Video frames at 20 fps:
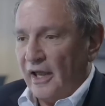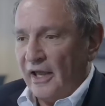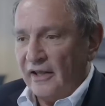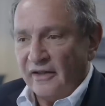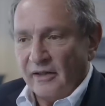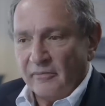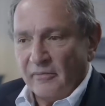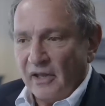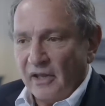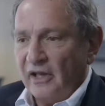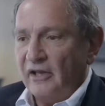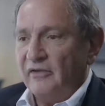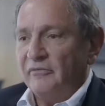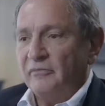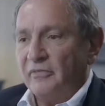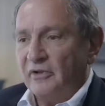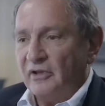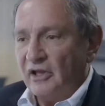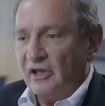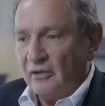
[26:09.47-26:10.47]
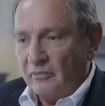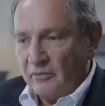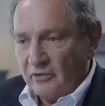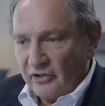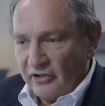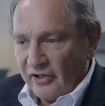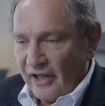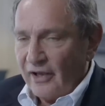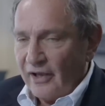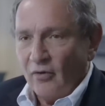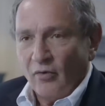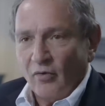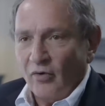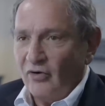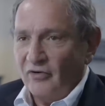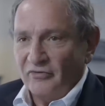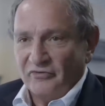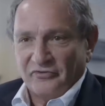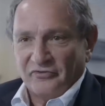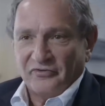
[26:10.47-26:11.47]
And they might even be able to take
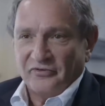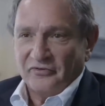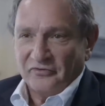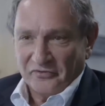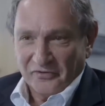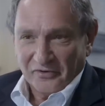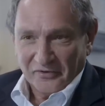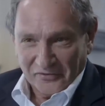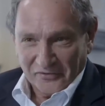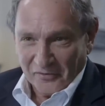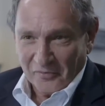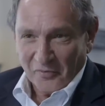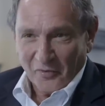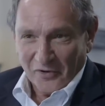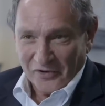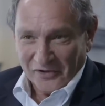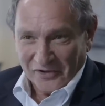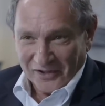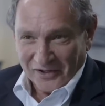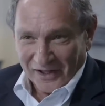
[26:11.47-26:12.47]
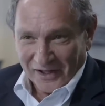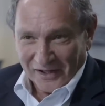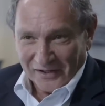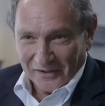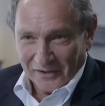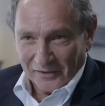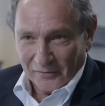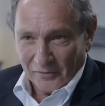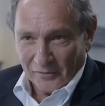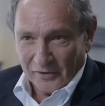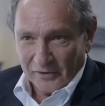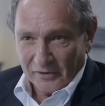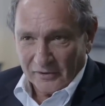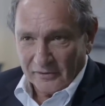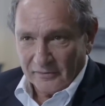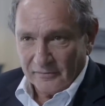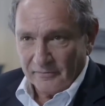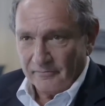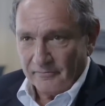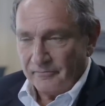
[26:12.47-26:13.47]
off from one and land on one.
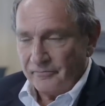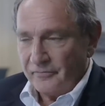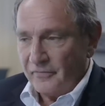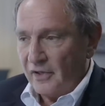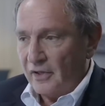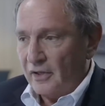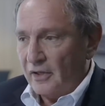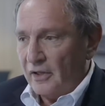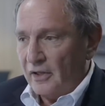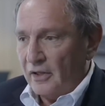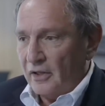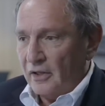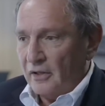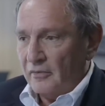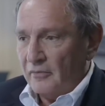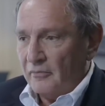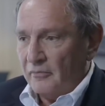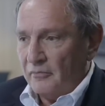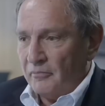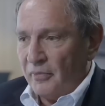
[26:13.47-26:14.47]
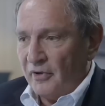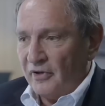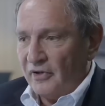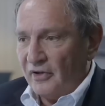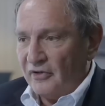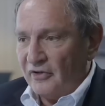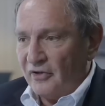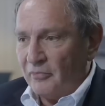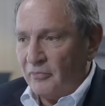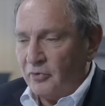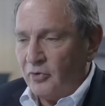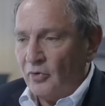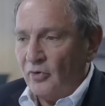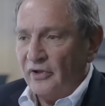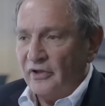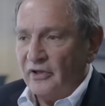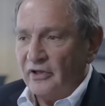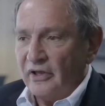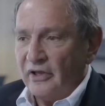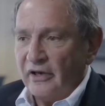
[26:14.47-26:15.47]
But
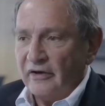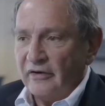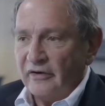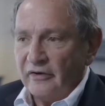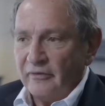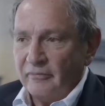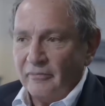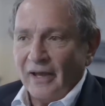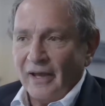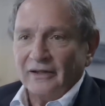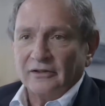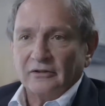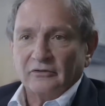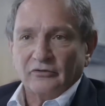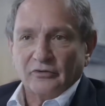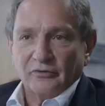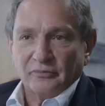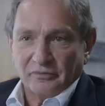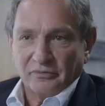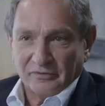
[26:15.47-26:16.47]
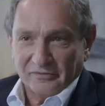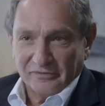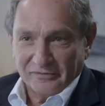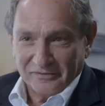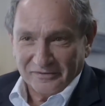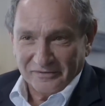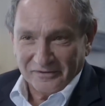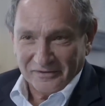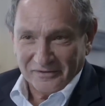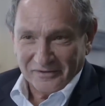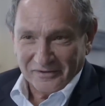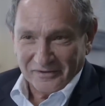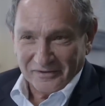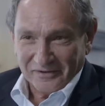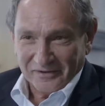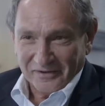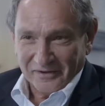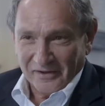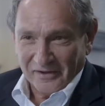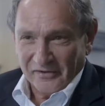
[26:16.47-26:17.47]
deploying a carrier battle group
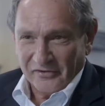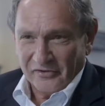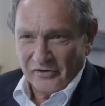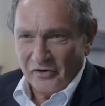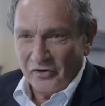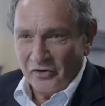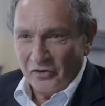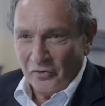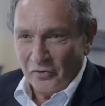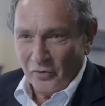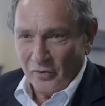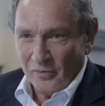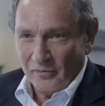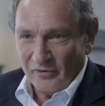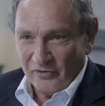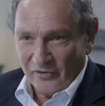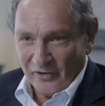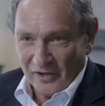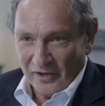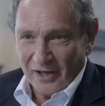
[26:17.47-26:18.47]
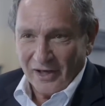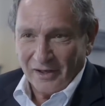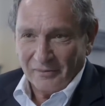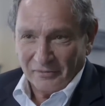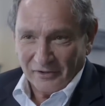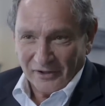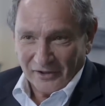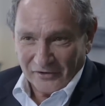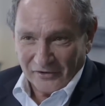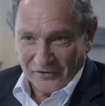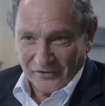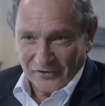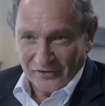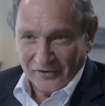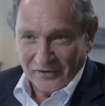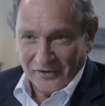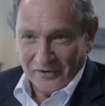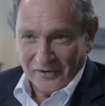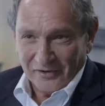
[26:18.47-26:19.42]
is an enormously complex